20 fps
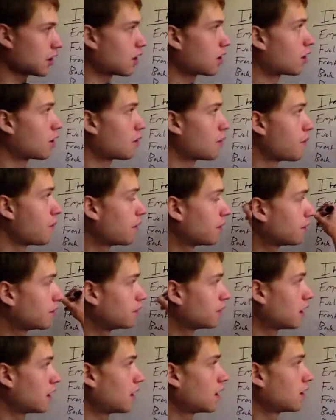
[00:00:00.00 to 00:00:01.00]
our
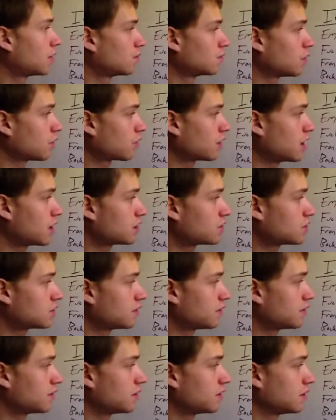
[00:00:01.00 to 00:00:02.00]
location
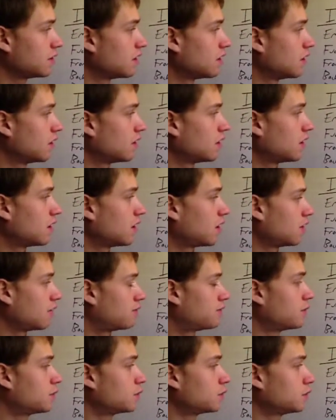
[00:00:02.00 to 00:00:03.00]
of the
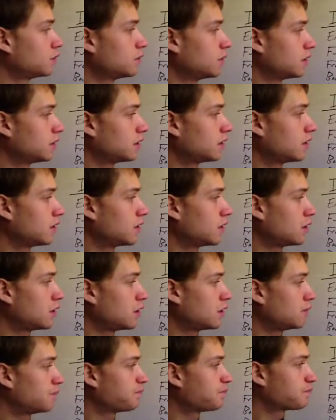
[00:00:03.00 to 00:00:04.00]
fuel.
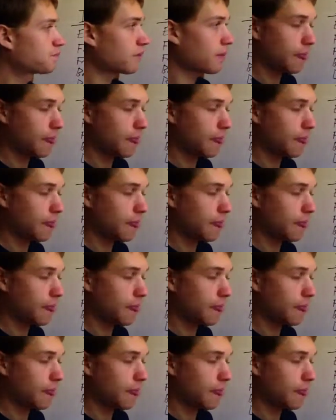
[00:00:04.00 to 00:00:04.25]
So